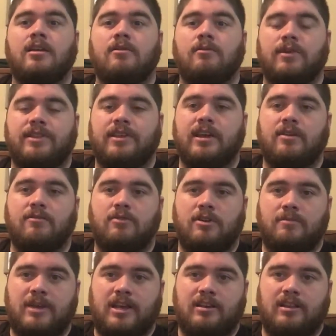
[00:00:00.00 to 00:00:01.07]
One thing I want
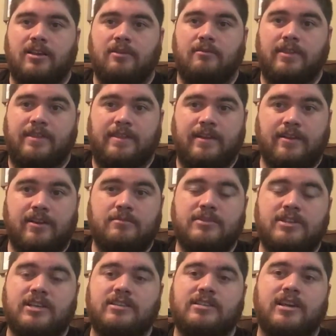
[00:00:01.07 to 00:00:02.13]
to make clear with
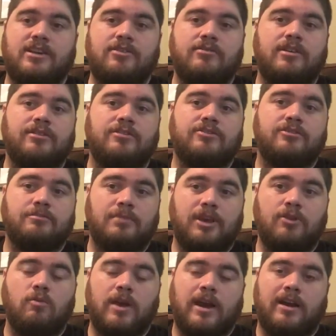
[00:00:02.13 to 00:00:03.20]
theorems is that you need to be
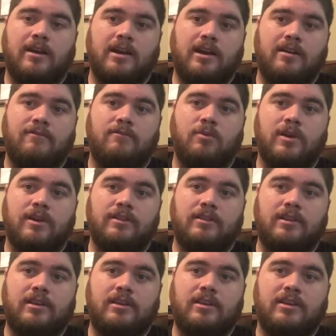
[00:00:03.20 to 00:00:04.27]
aware of what
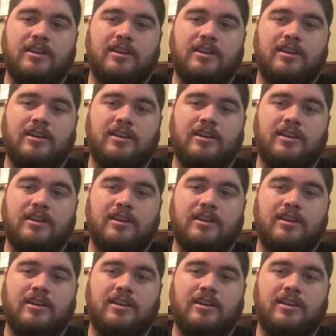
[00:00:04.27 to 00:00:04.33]
the